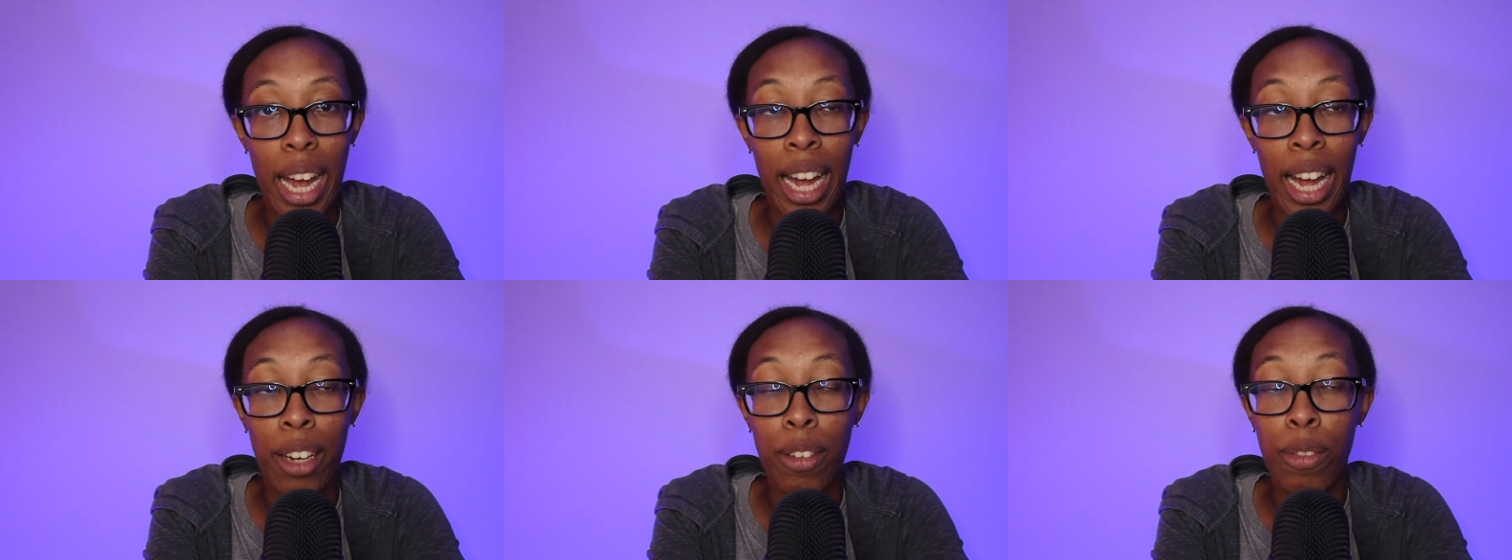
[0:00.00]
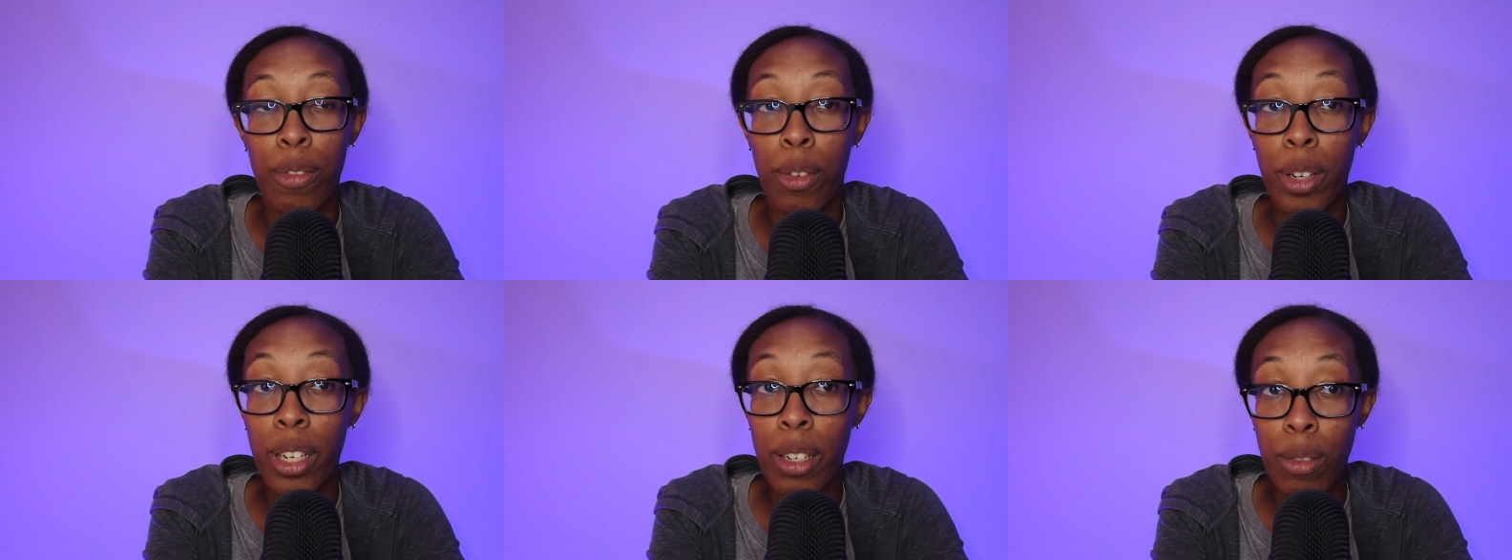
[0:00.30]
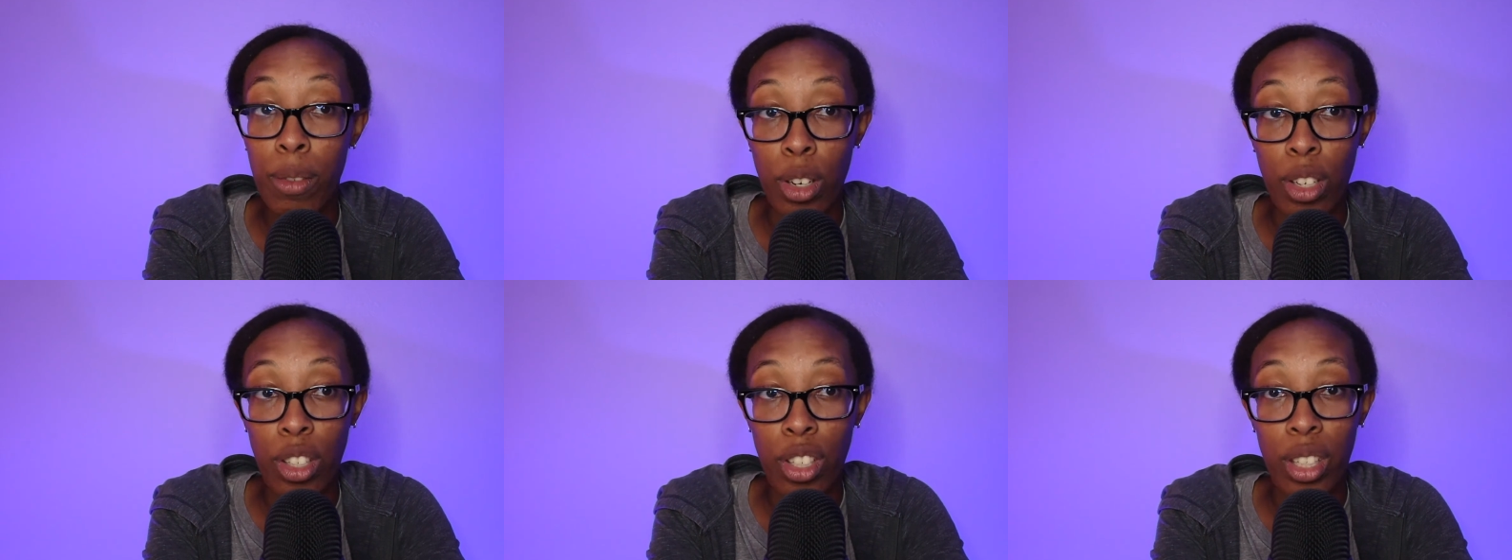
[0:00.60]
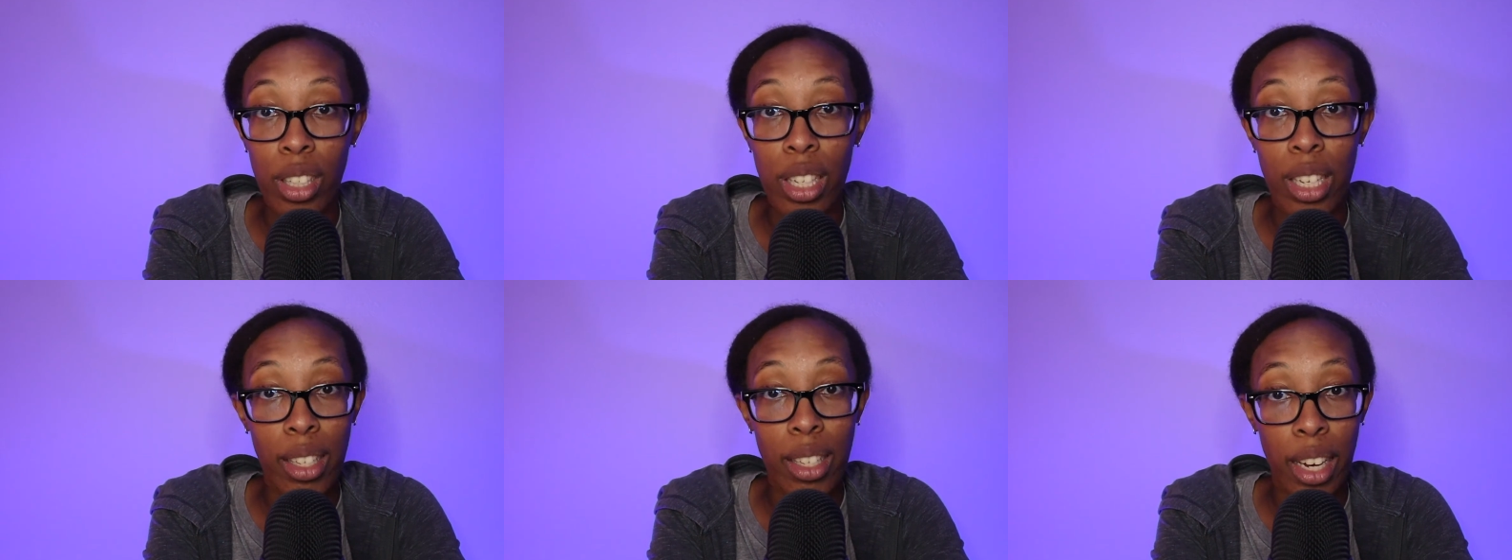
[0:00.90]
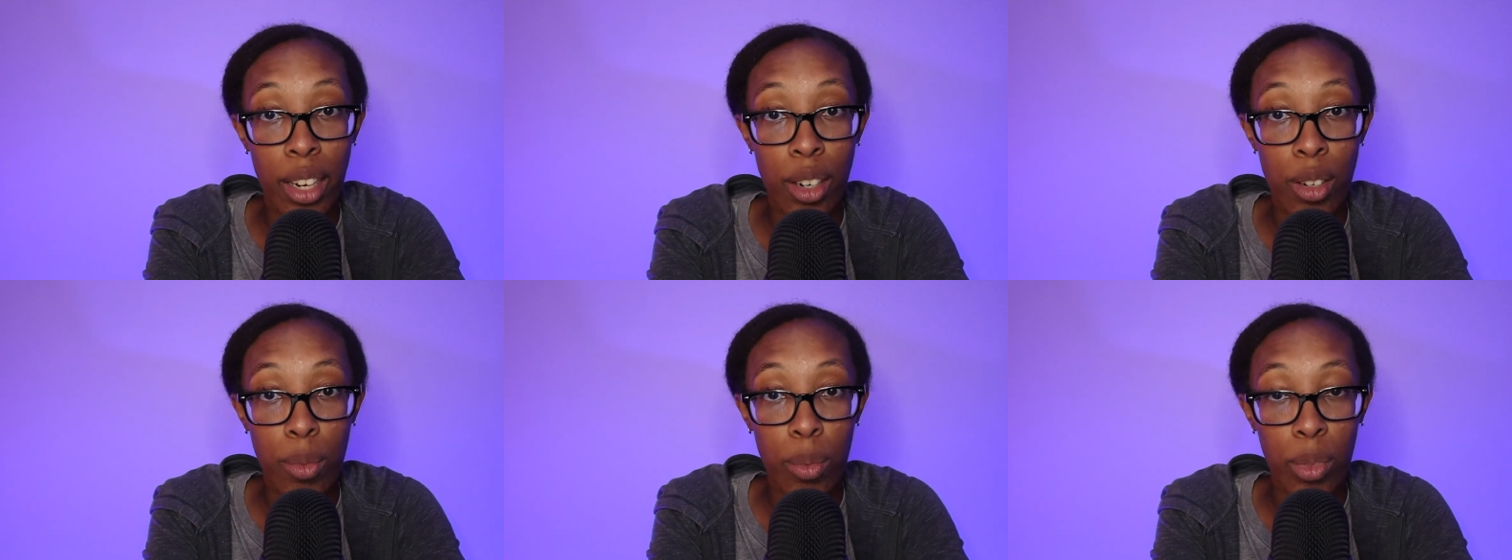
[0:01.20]
ad-free version, the
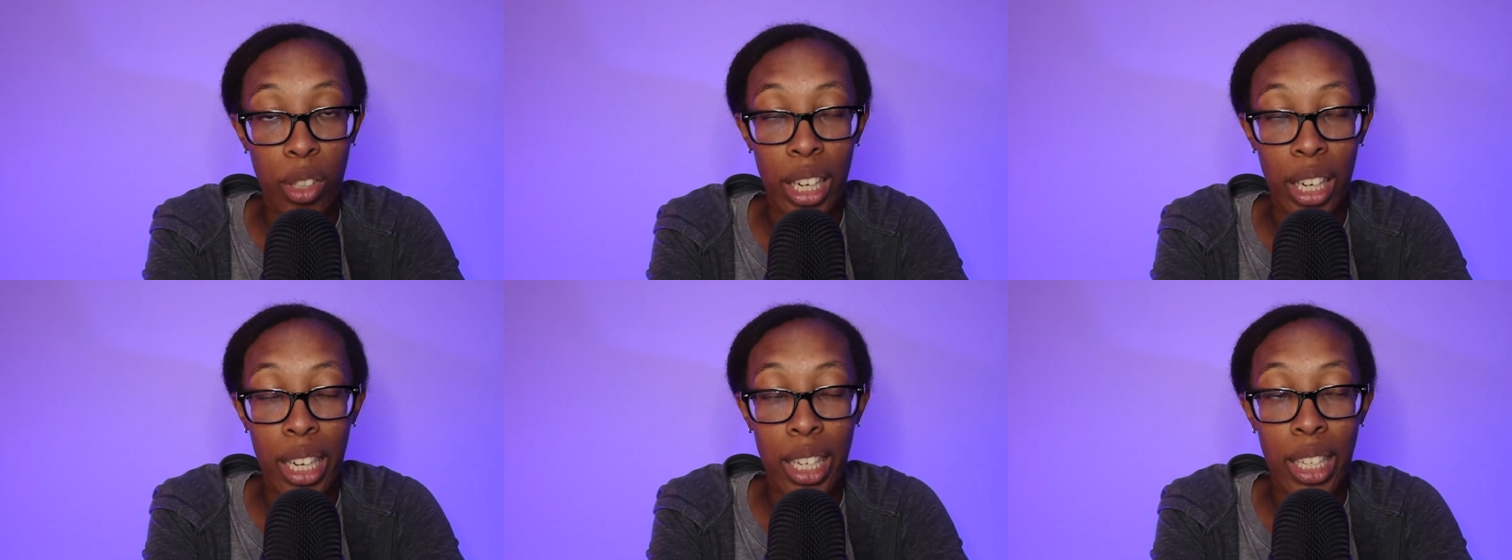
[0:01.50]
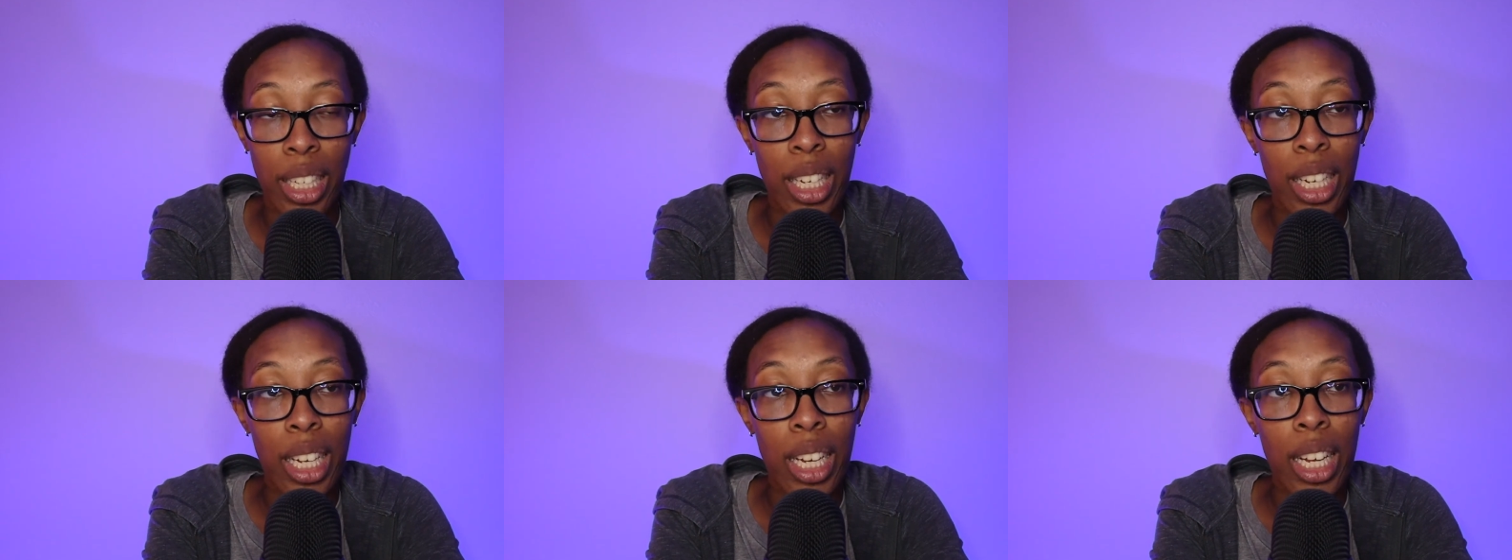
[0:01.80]
standard plan,